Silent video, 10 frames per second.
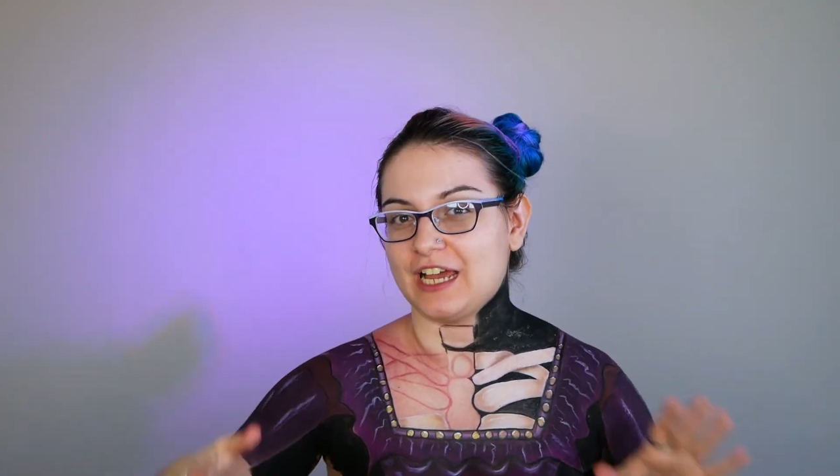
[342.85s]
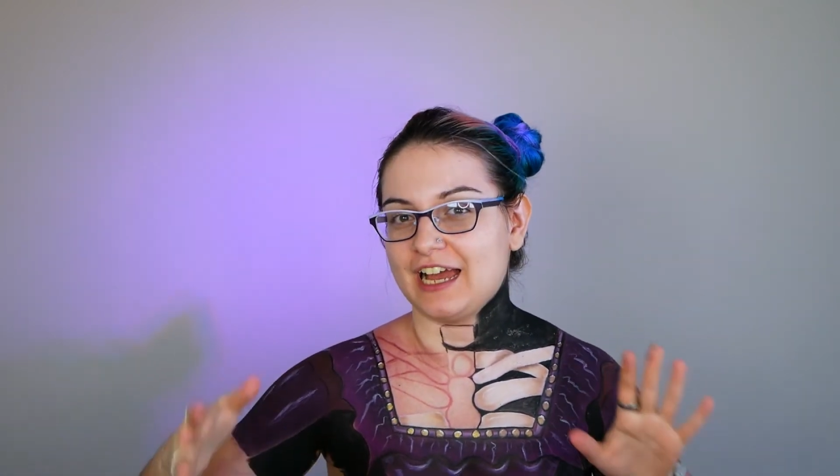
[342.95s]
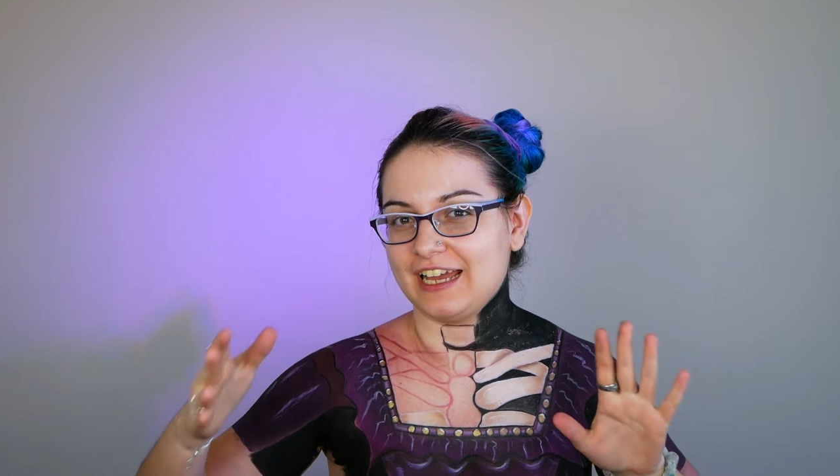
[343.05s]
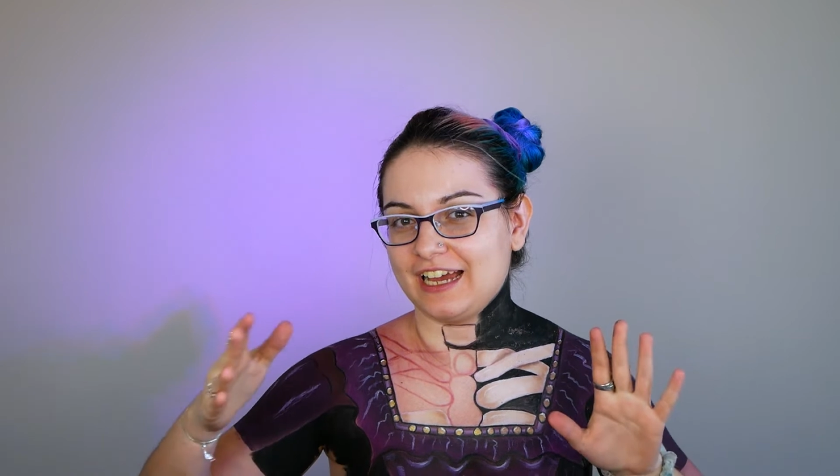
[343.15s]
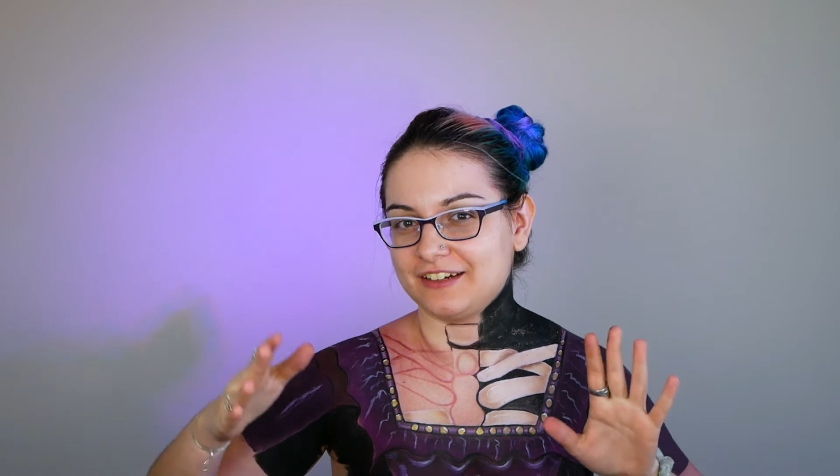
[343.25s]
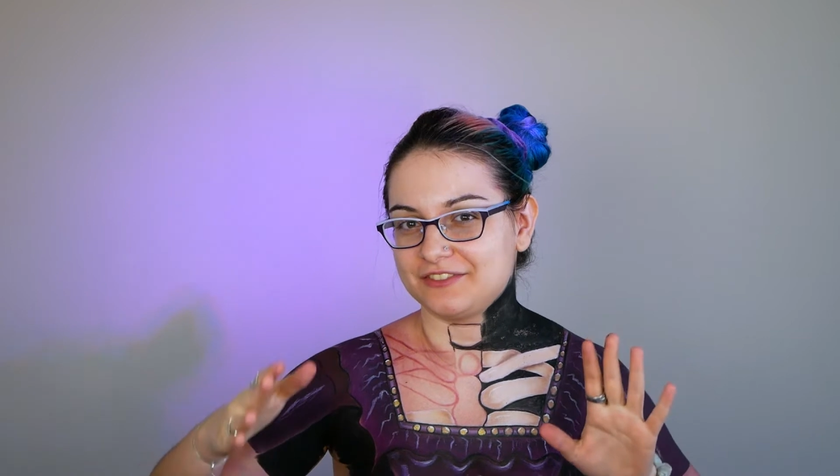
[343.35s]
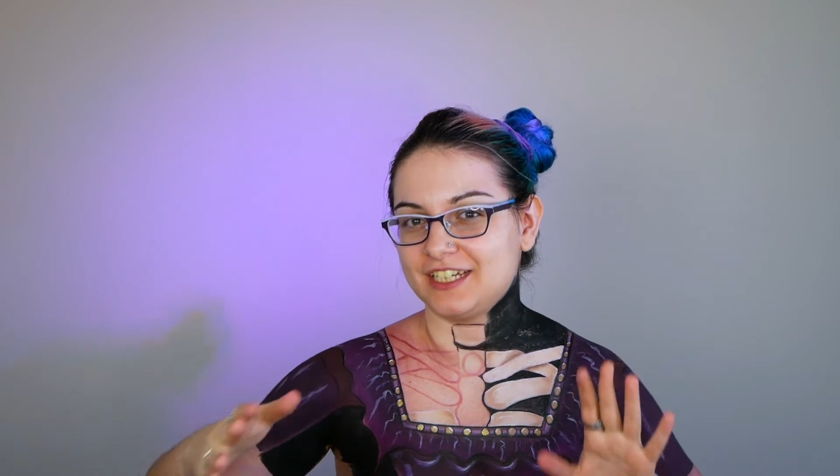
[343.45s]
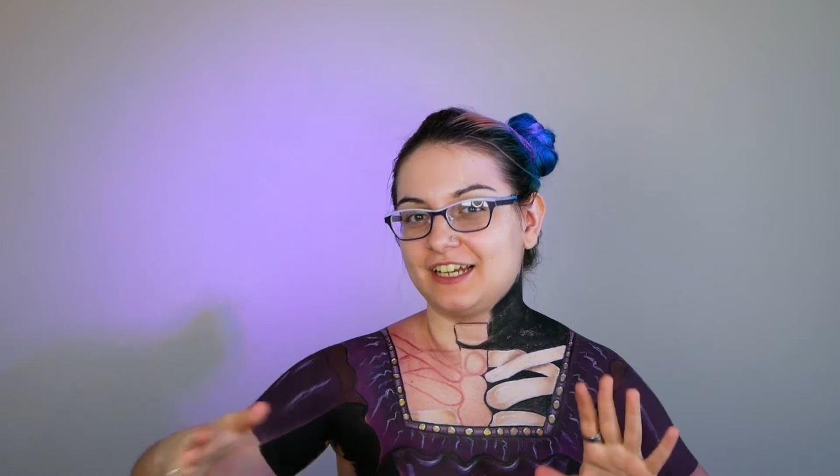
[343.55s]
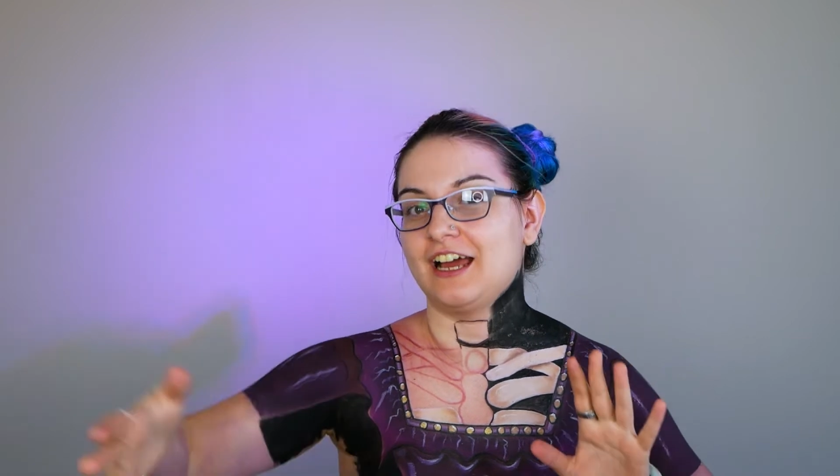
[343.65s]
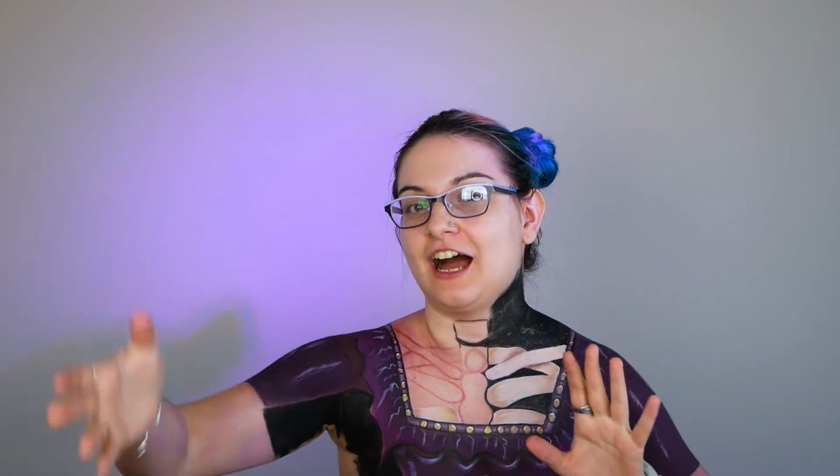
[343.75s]
I have
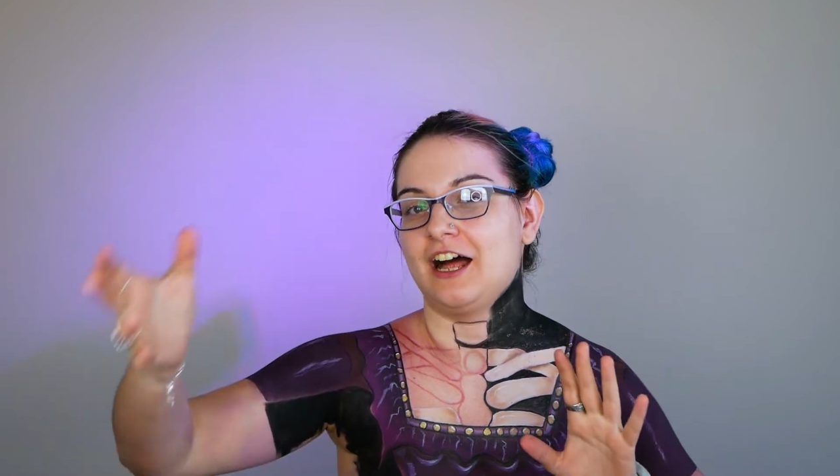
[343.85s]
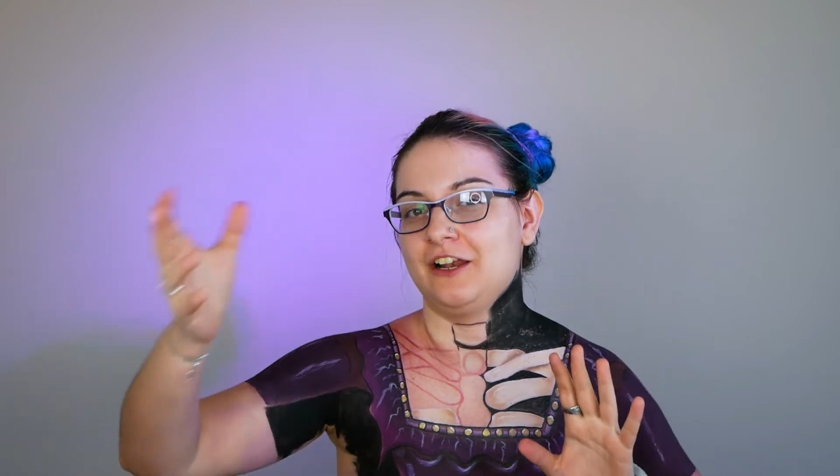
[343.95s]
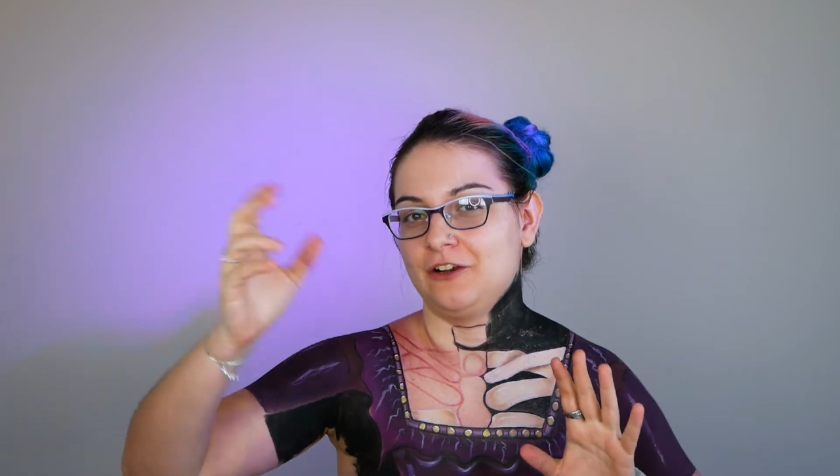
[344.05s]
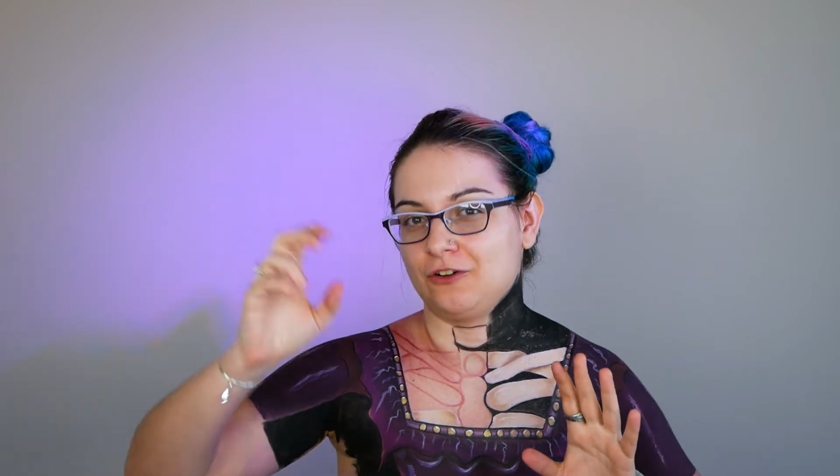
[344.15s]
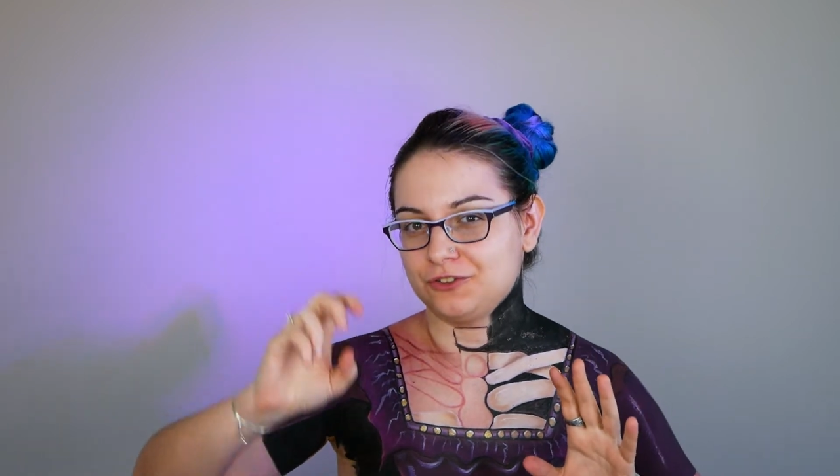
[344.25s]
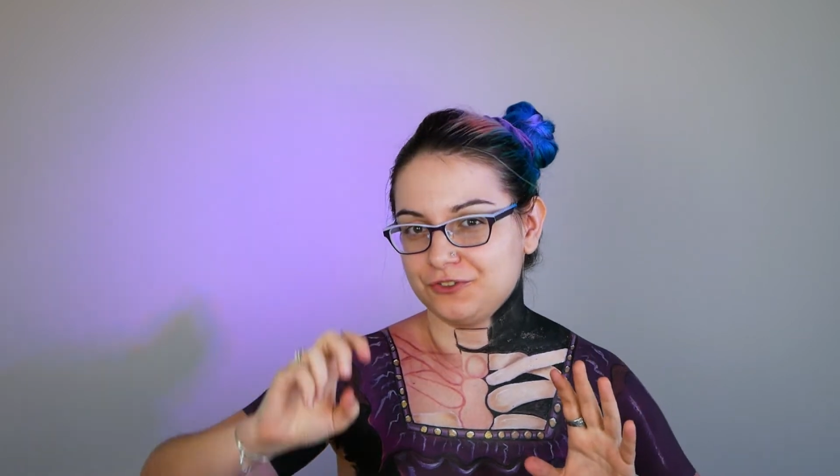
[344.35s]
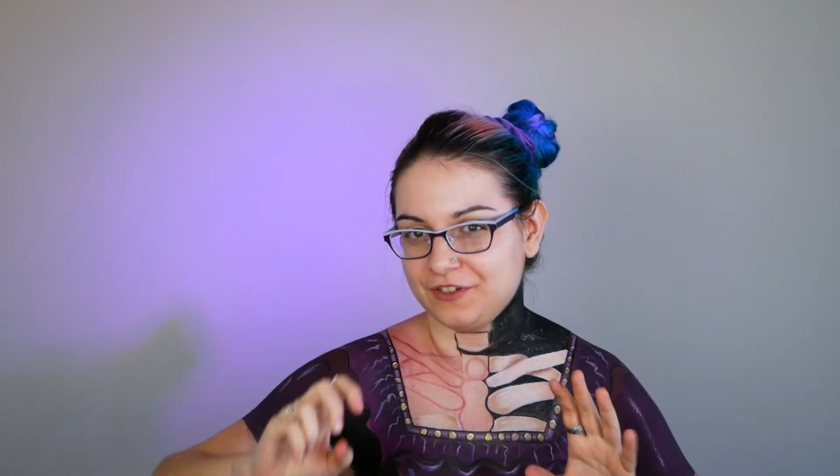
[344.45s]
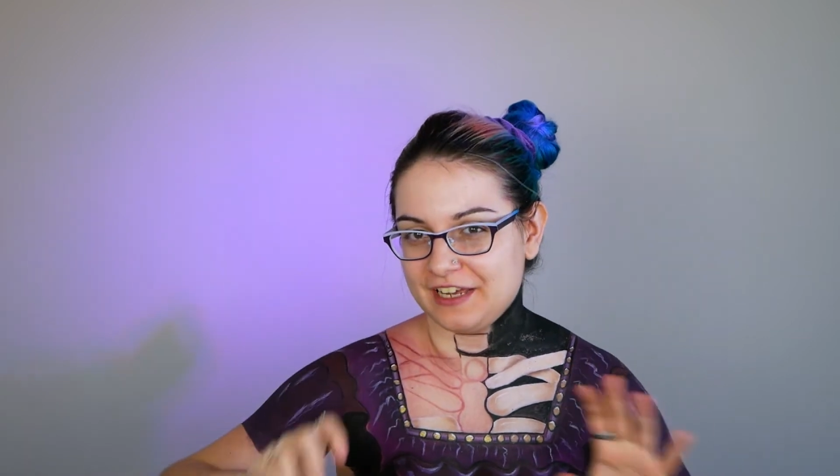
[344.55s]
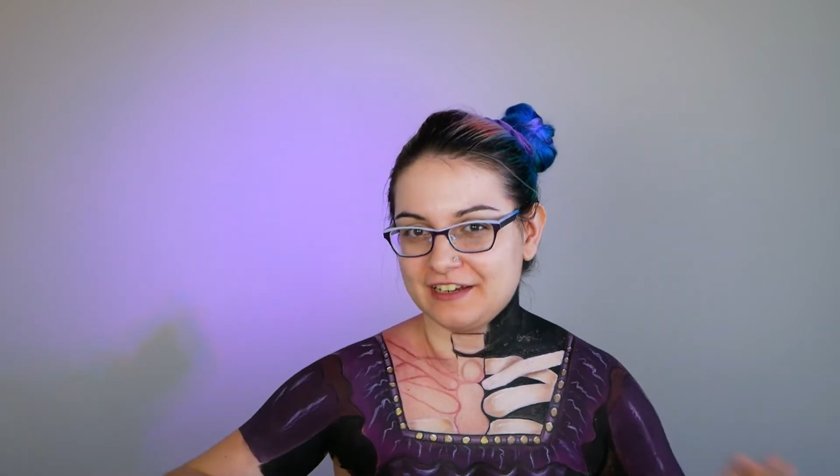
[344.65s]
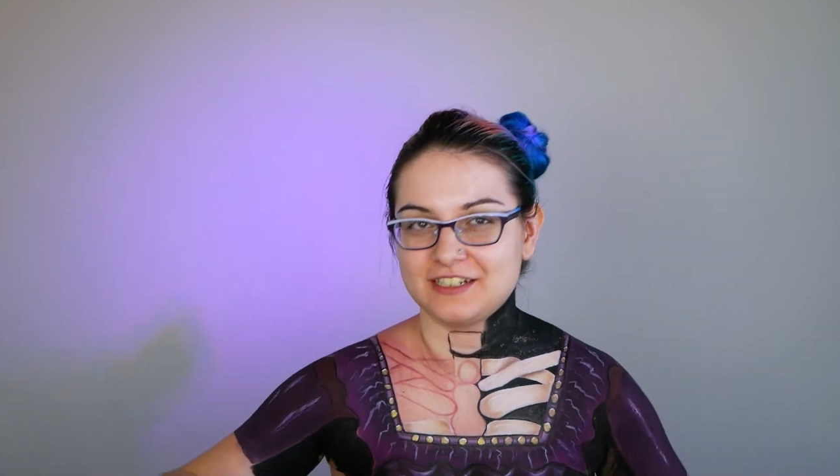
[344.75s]
done a lot of
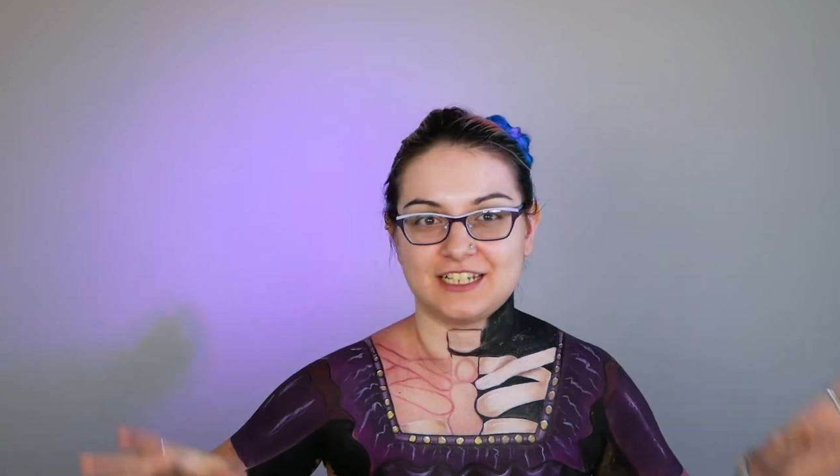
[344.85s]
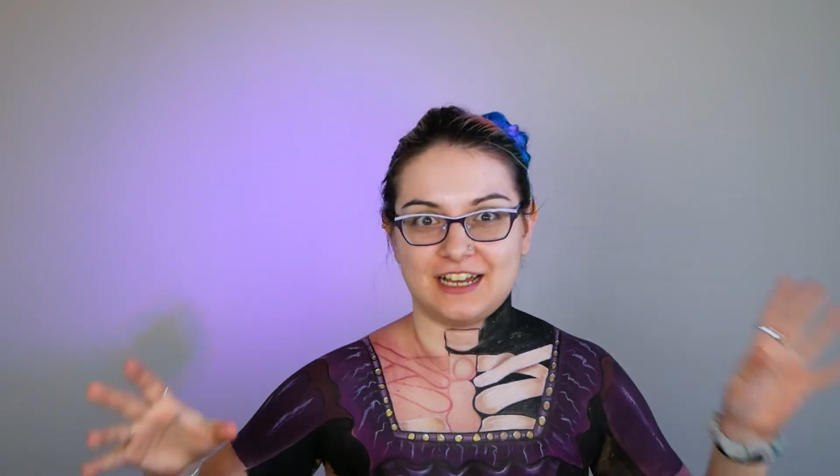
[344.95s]
layers,